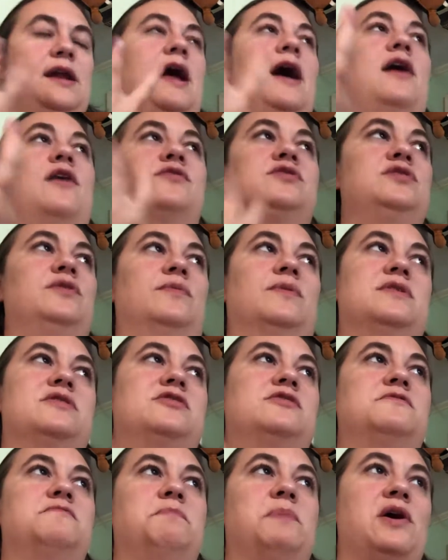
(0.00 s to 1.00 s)
how to
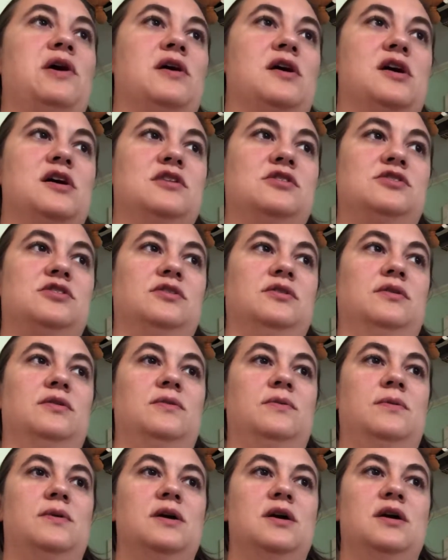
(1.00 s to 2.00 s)
respond
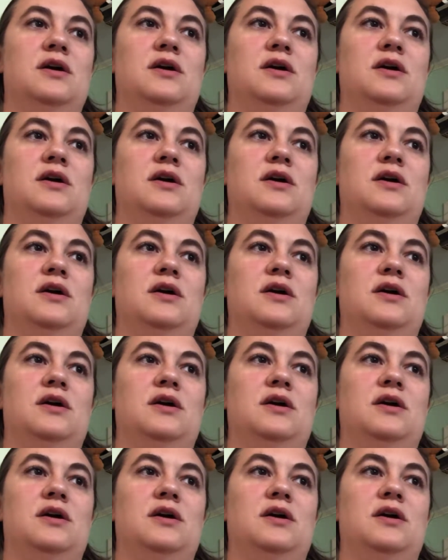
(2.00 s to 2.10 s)
to